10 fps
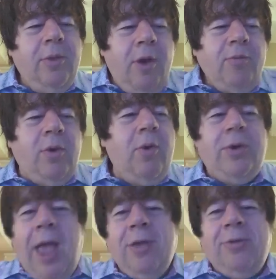The government
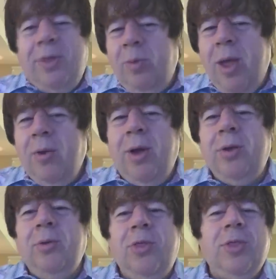already has that power.
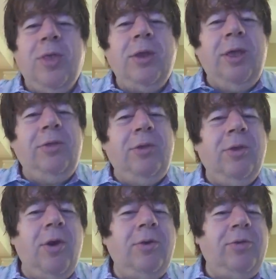I don't think they need
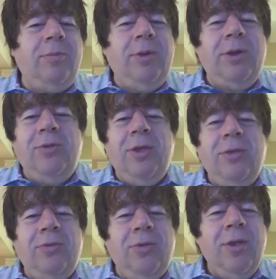to go to
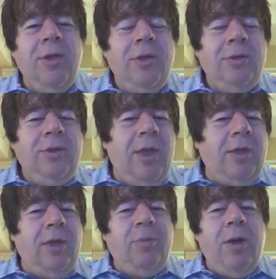CBDCs to
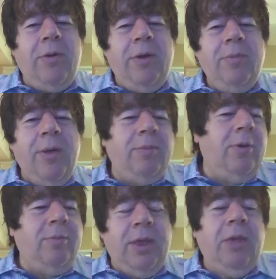take that power.
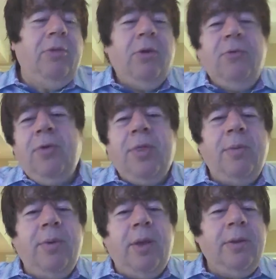Maybe it would be easier for
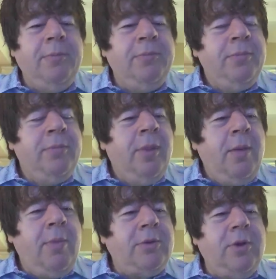them, but
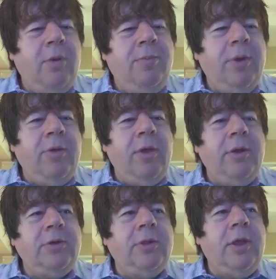I'm not sure how big
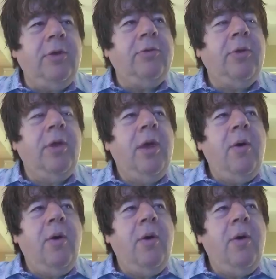an issue that is.